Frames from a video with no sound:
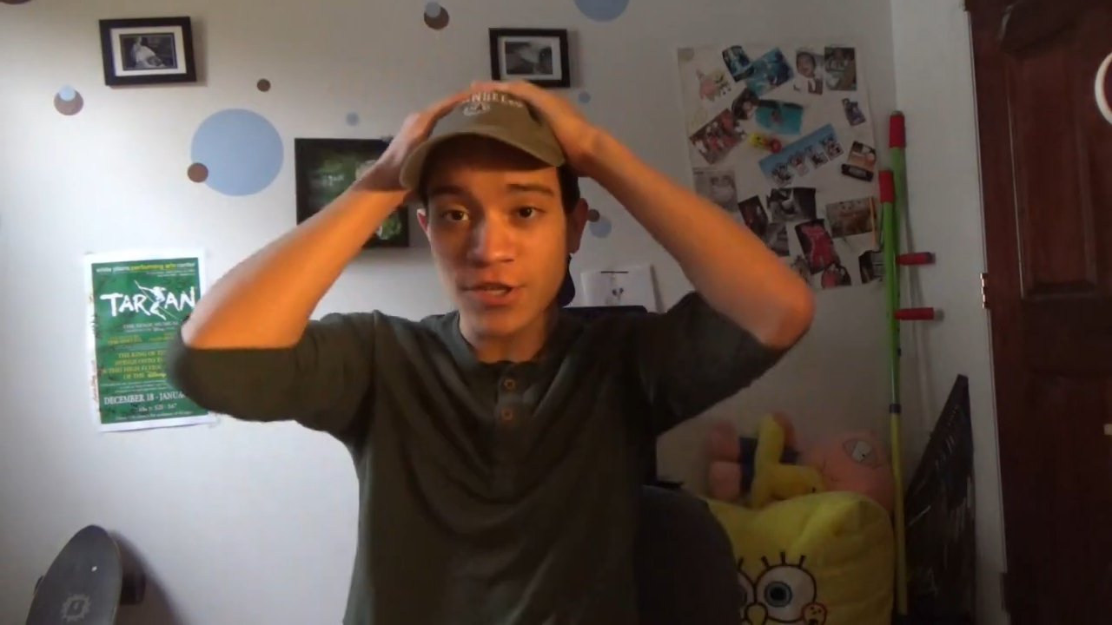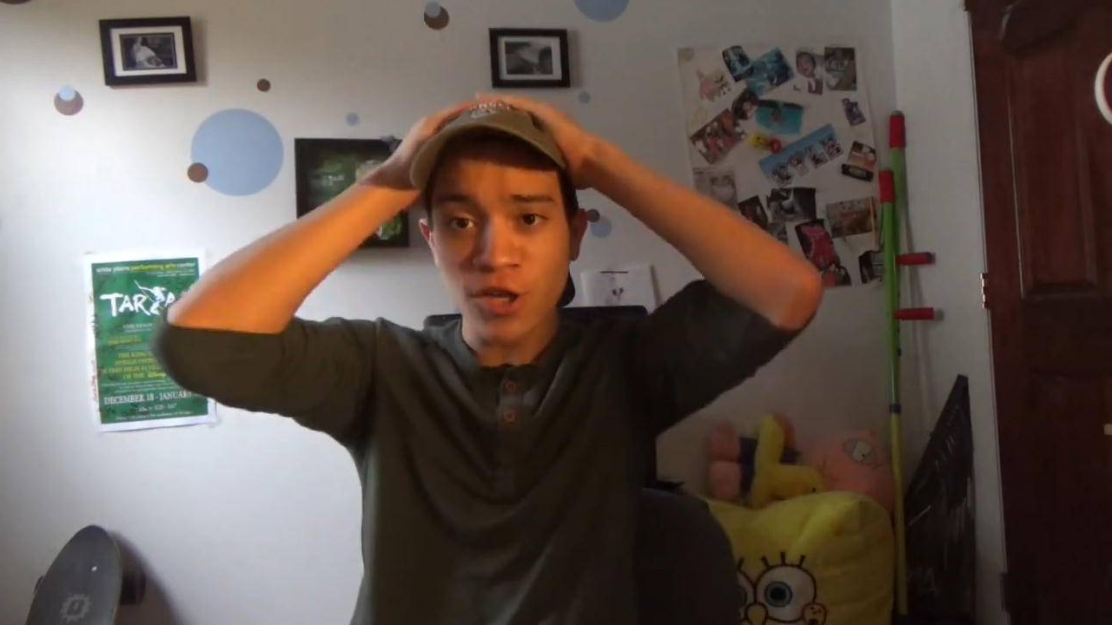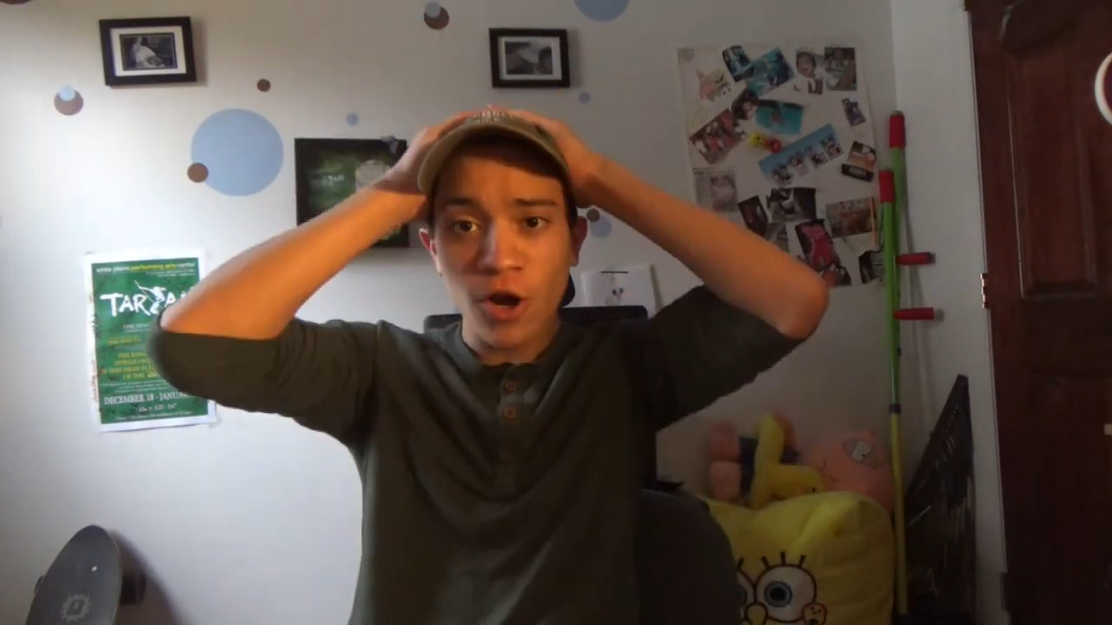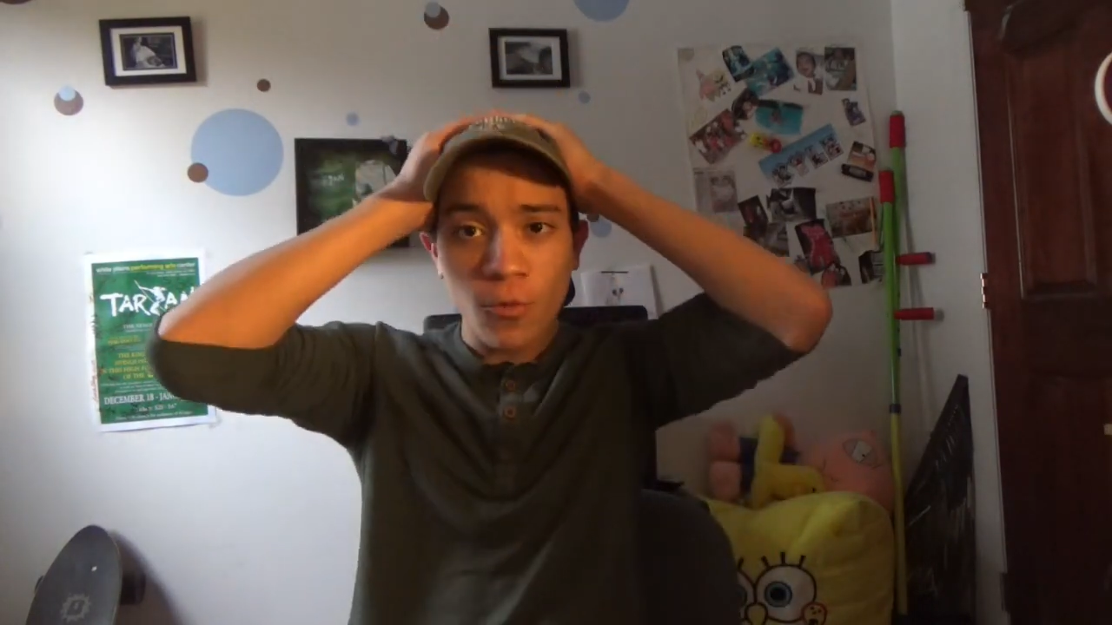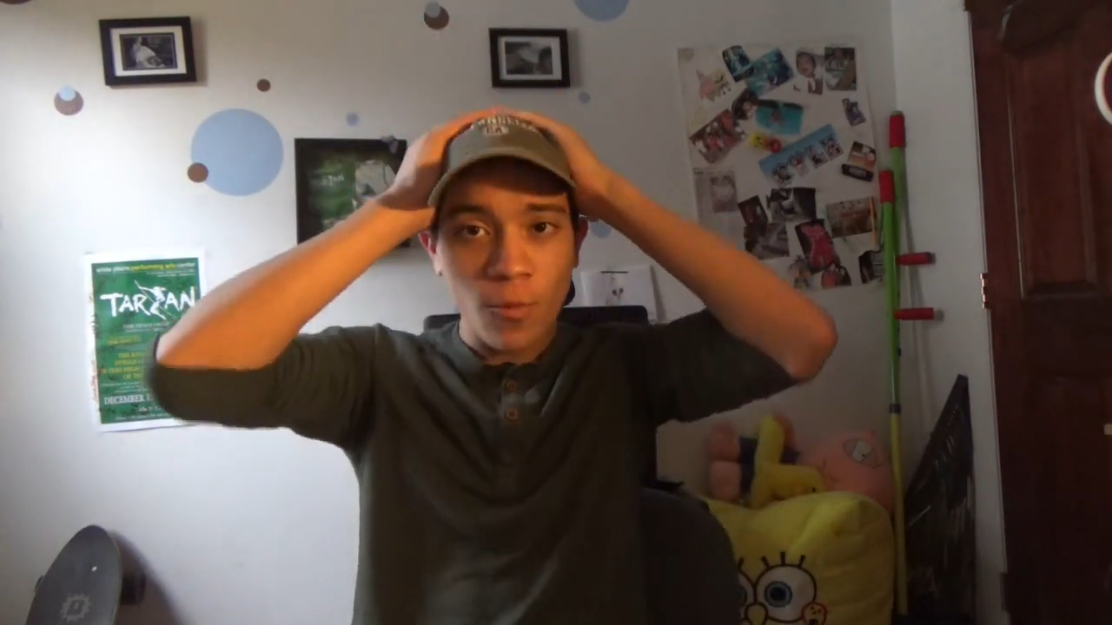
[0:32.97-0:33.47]

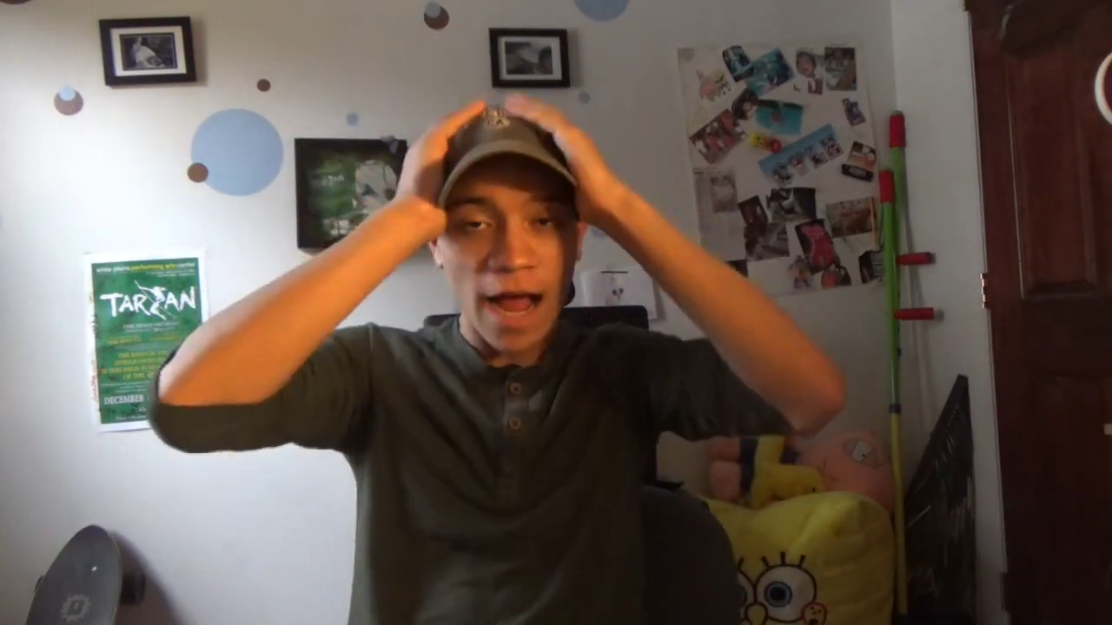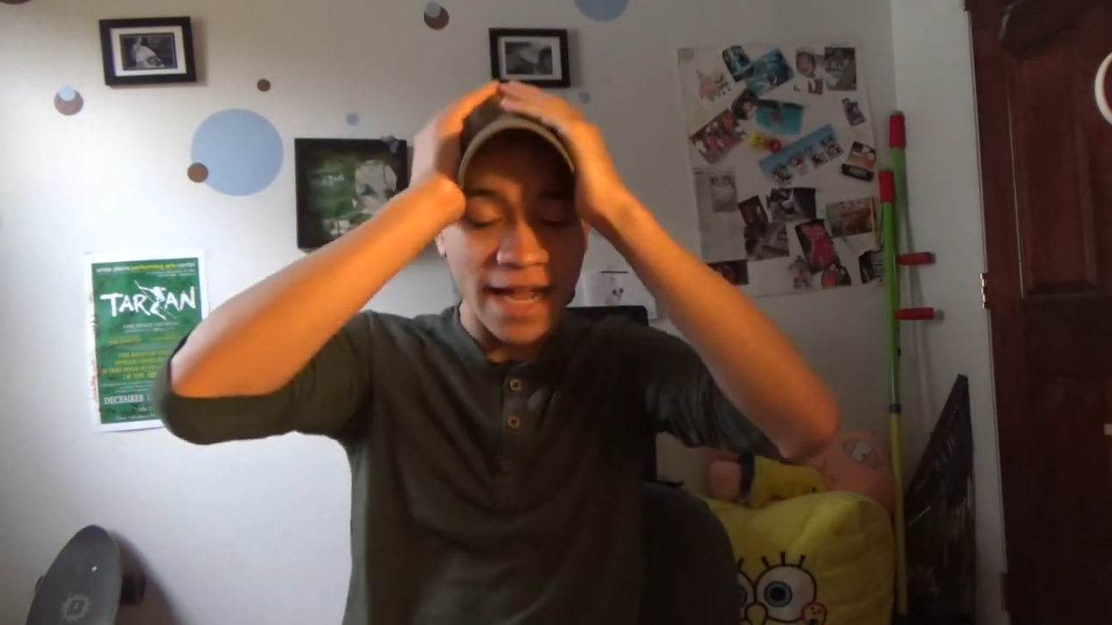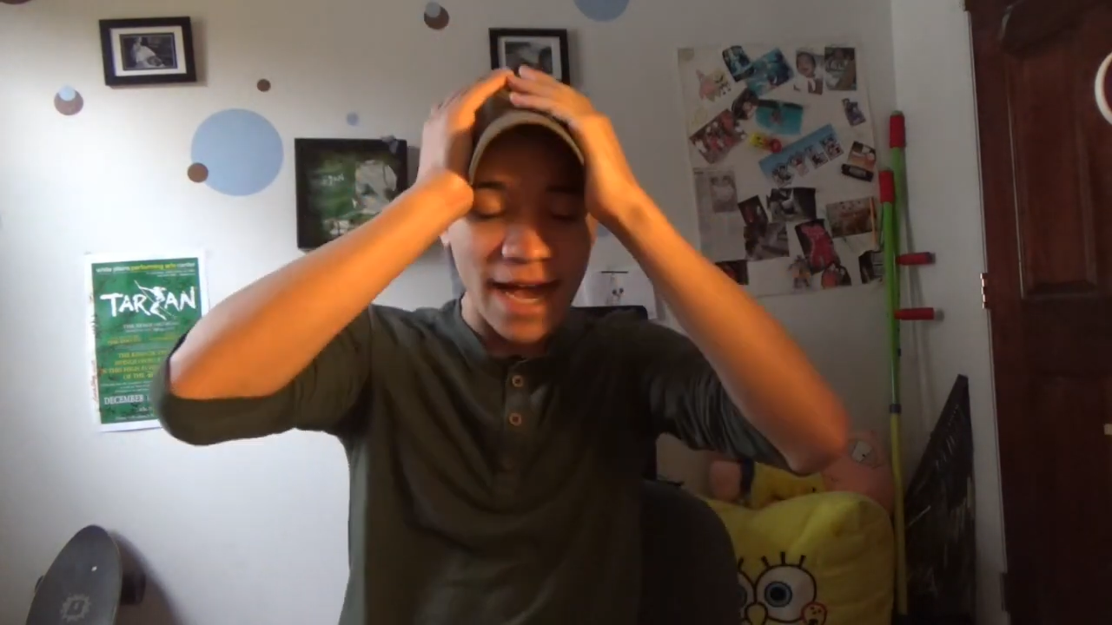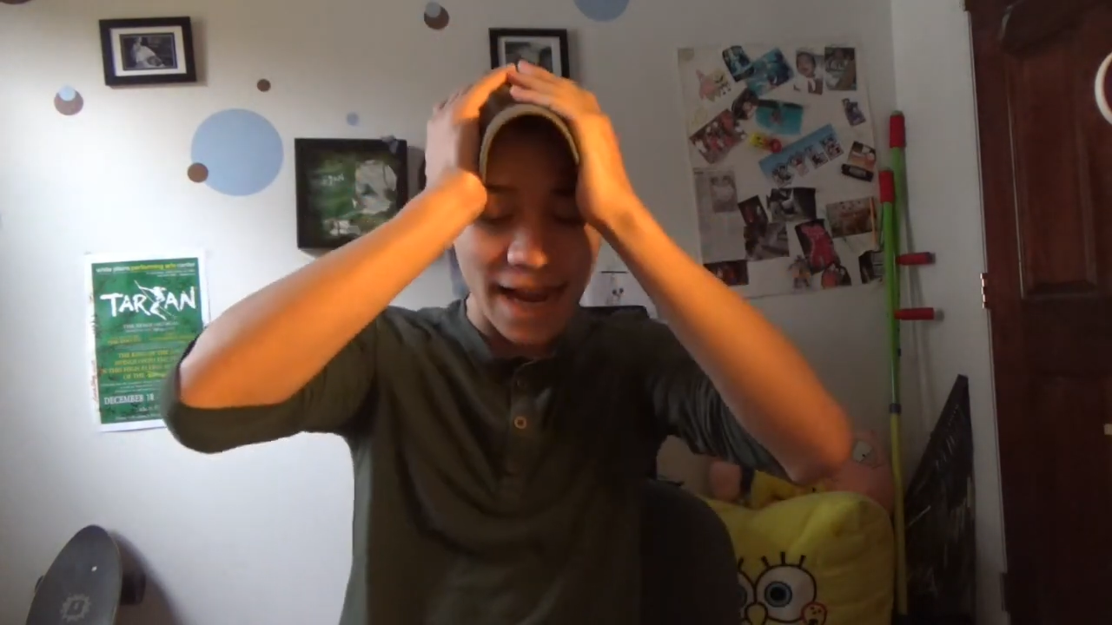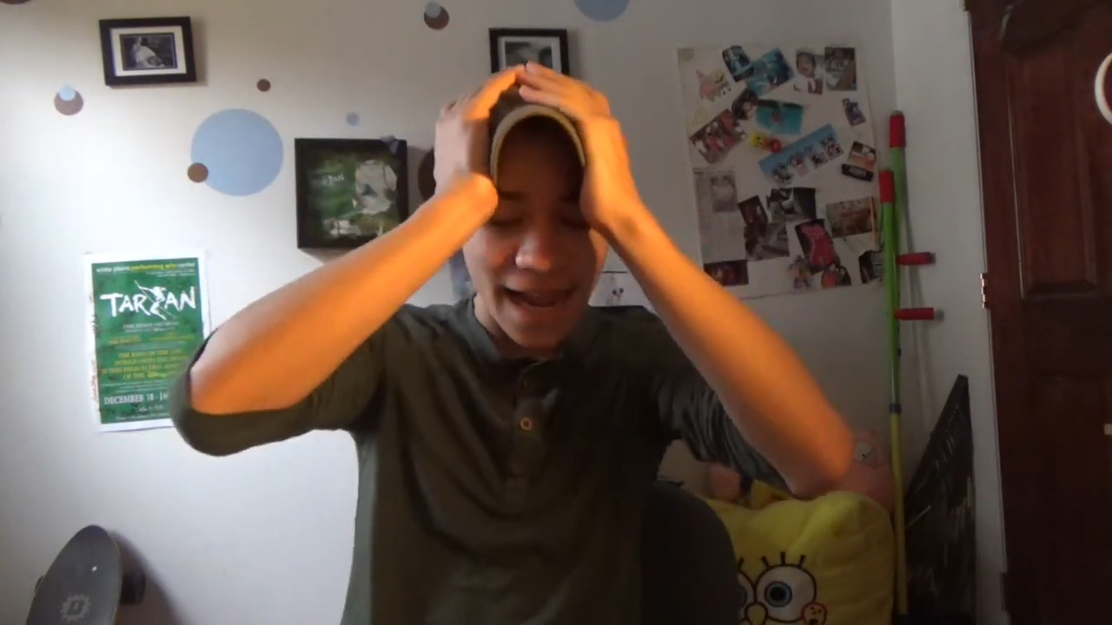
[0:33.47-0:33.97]
so I got